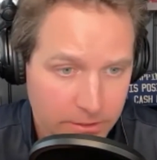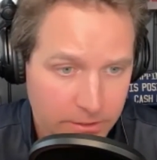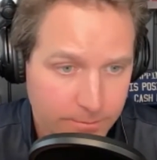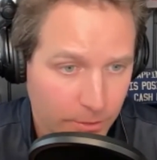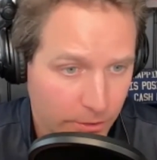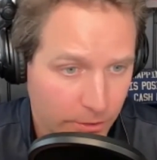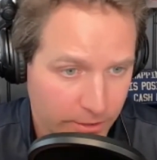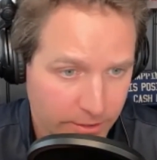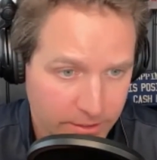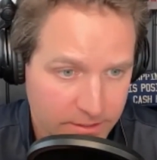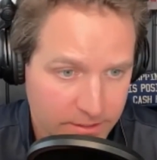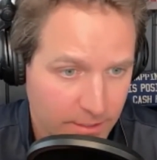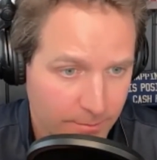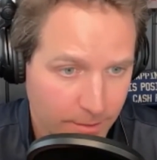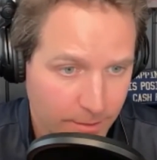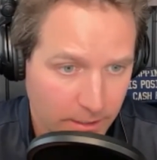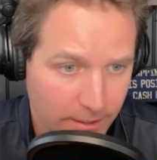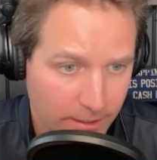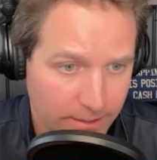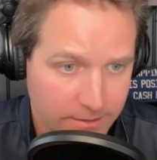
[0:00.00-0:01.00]
building this
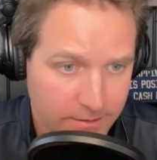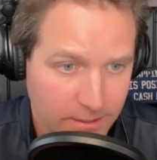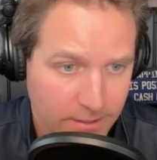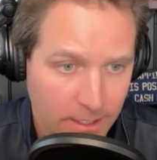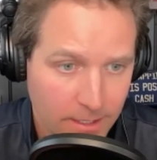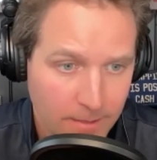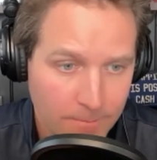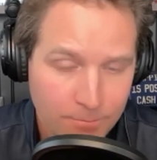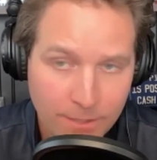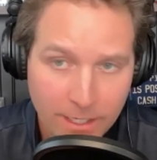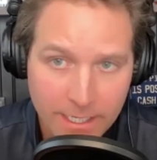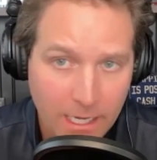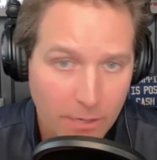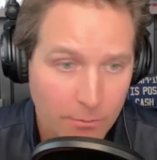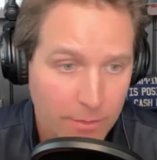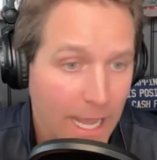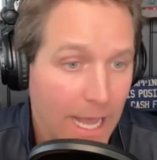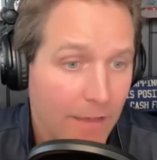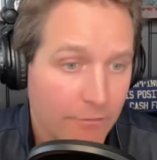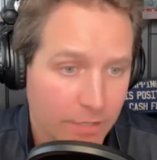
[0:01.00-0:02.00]
email list, and now
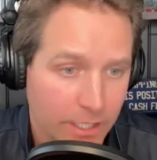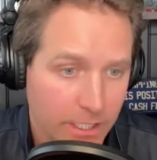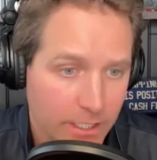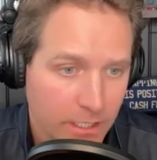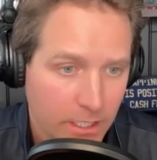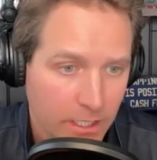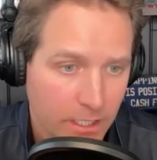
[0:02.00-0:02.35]
we have it.